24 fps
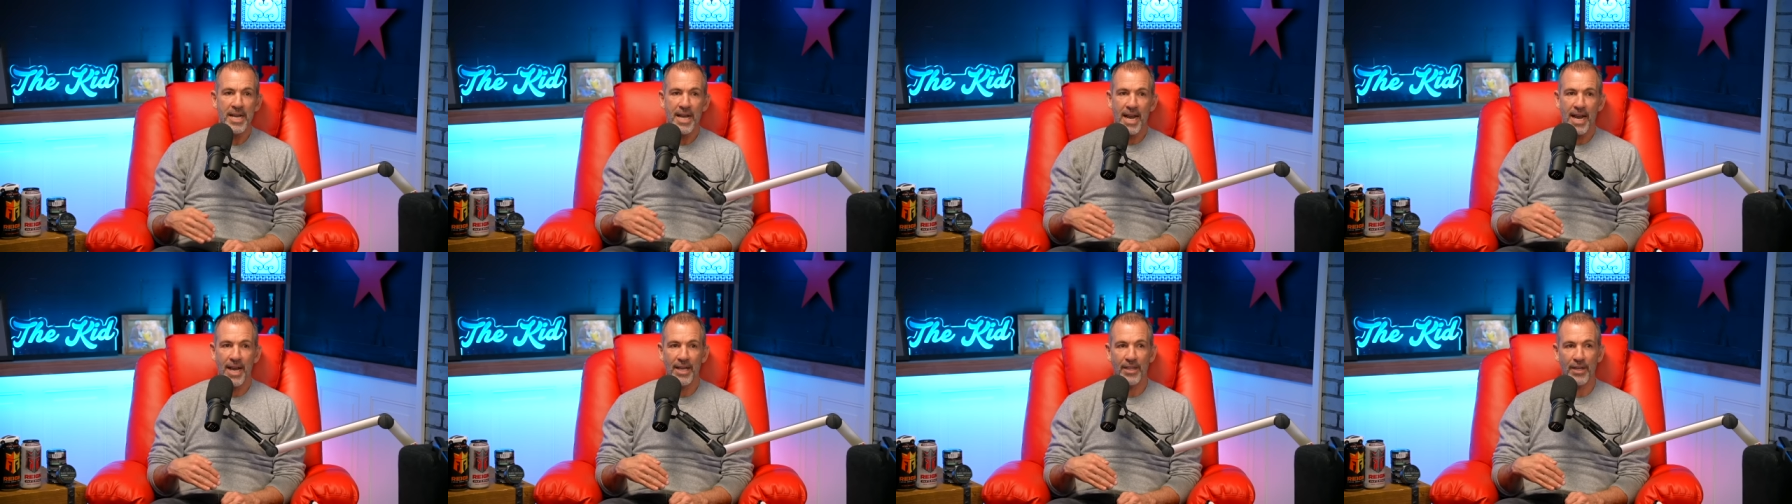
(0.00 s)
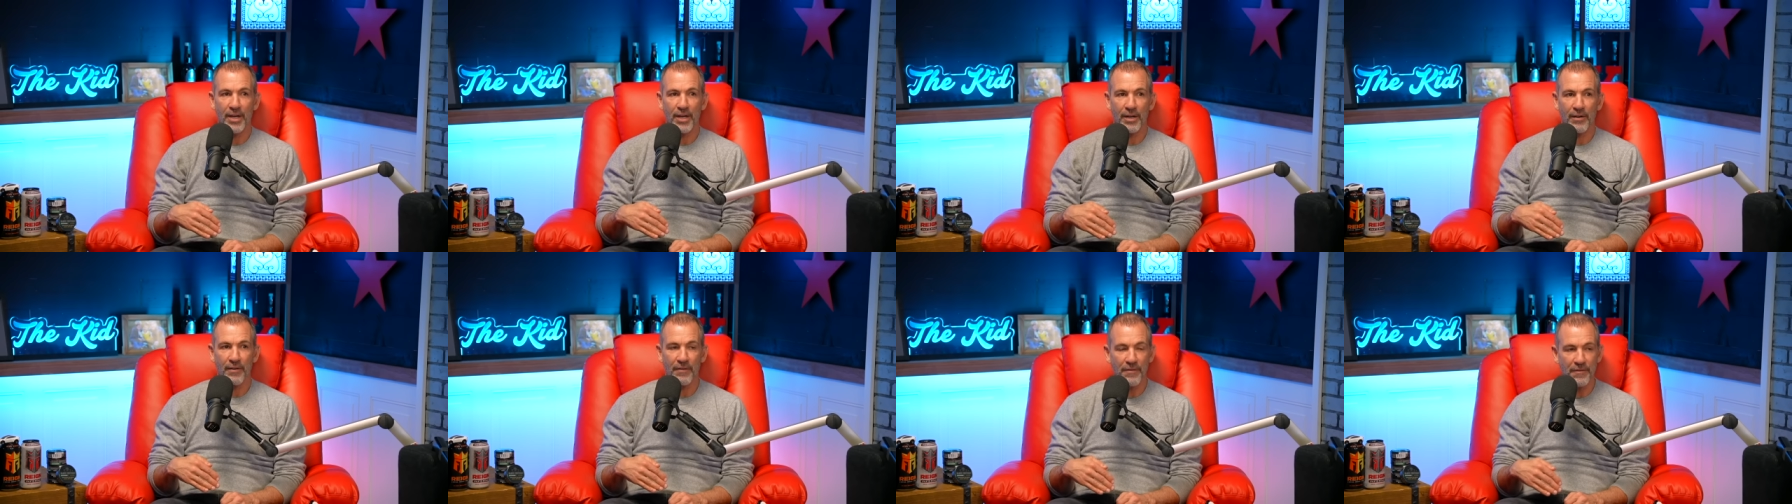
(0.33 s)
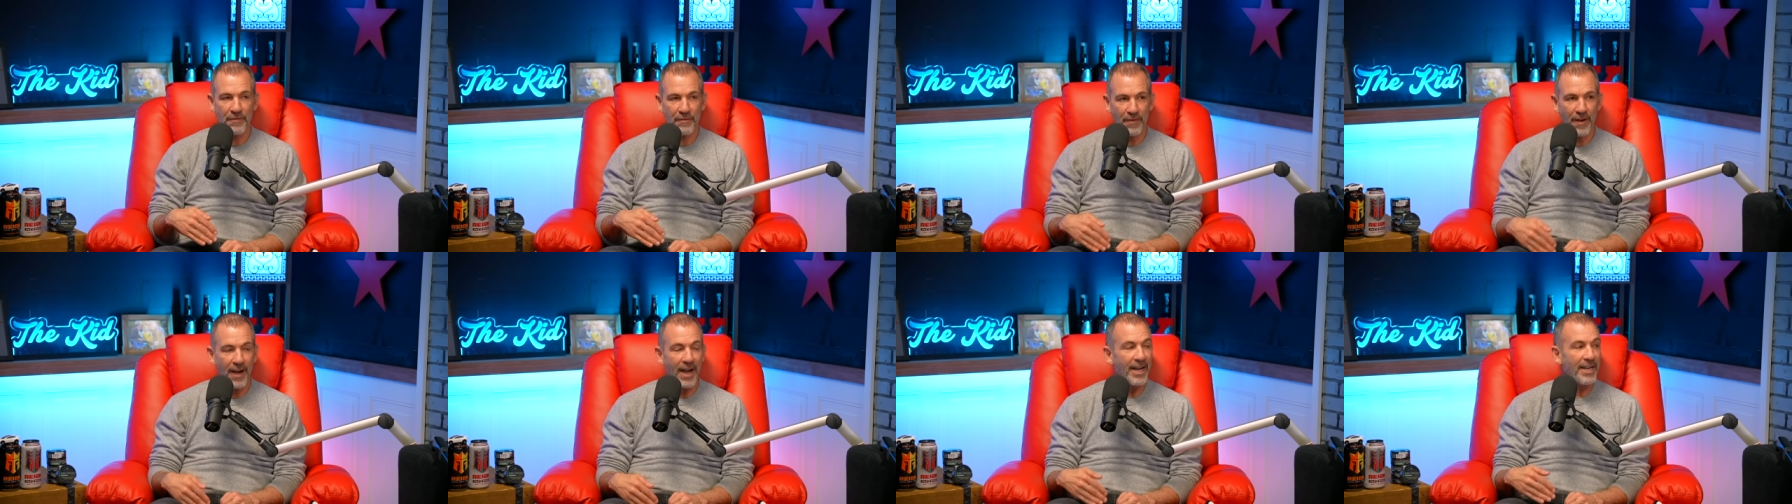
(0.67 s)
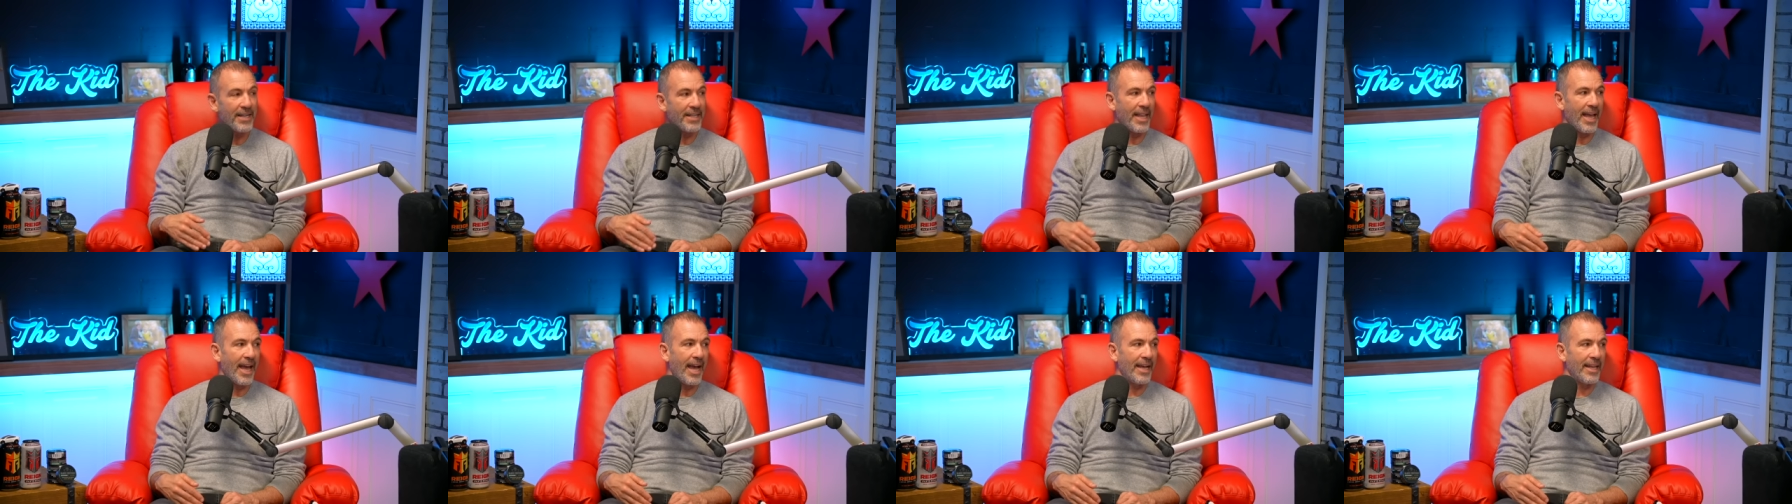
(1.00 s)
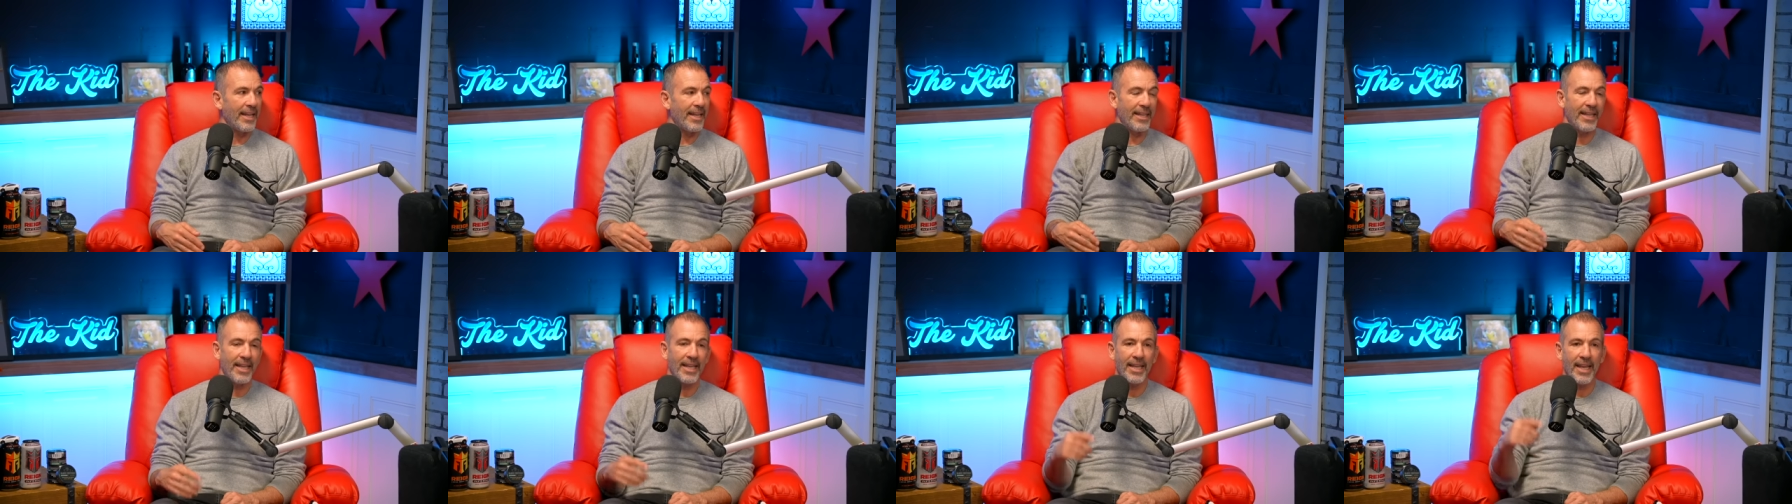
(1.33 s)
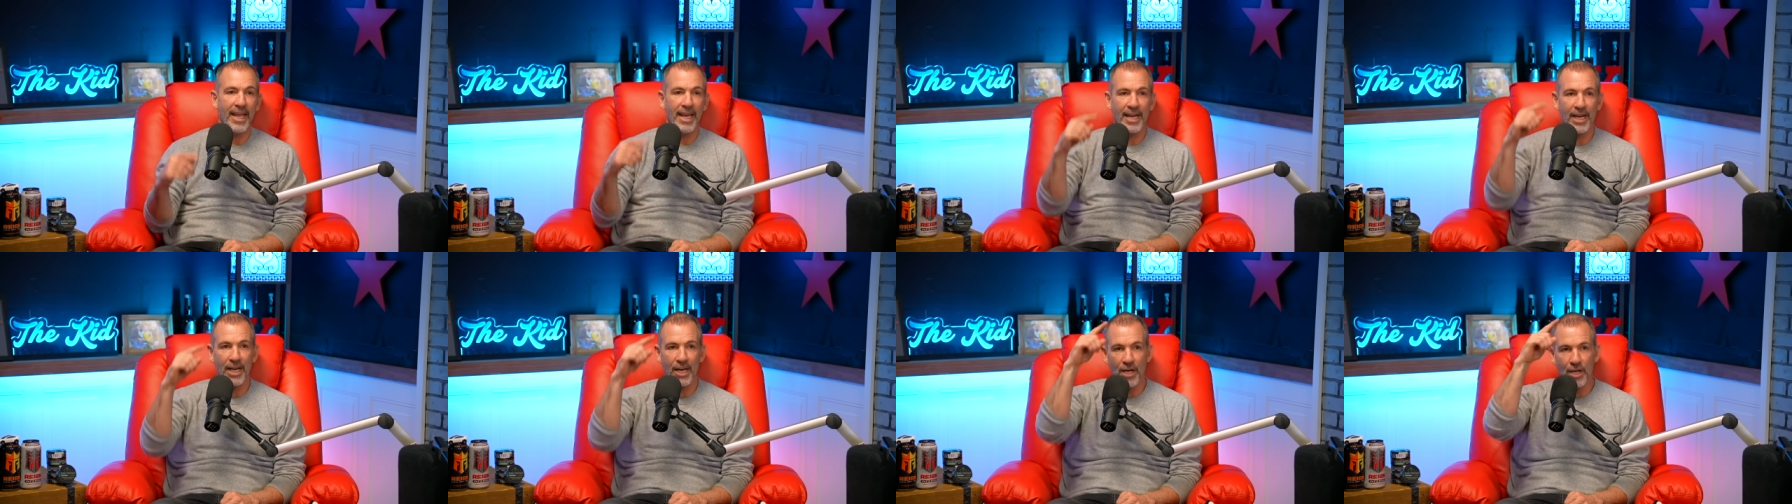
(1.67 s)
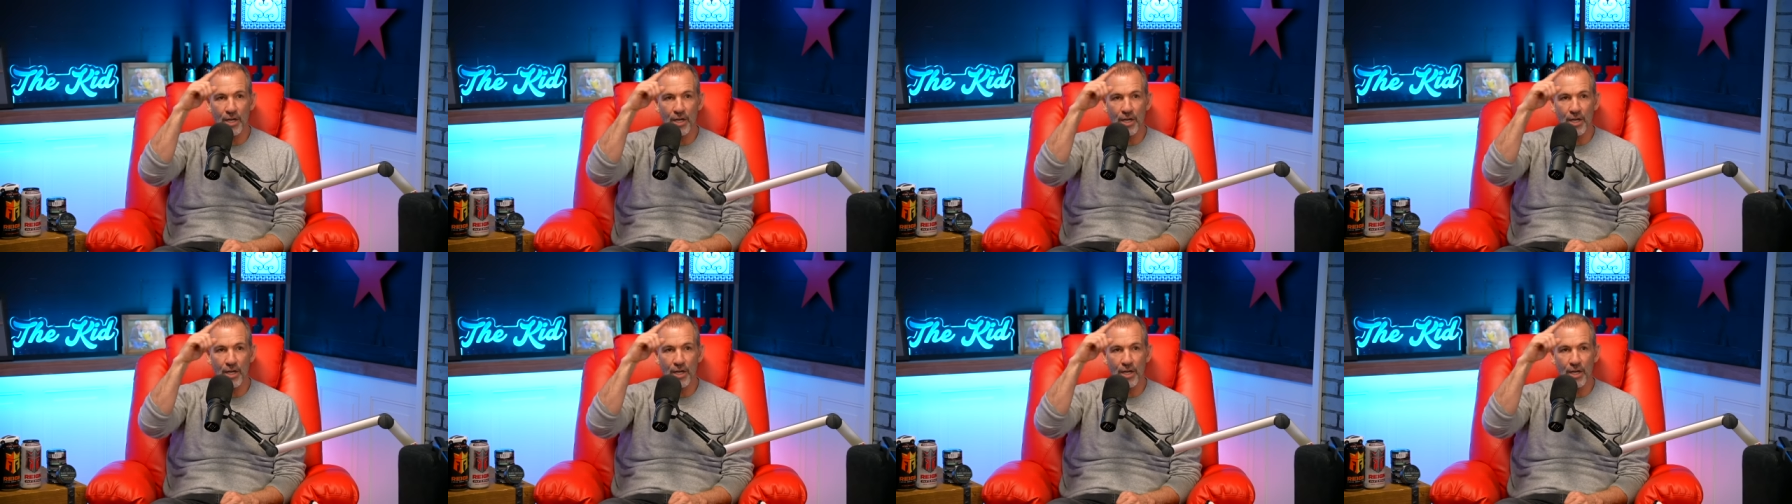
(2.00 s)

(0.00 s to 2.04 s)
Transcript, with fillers: And they're going to find that, and then they can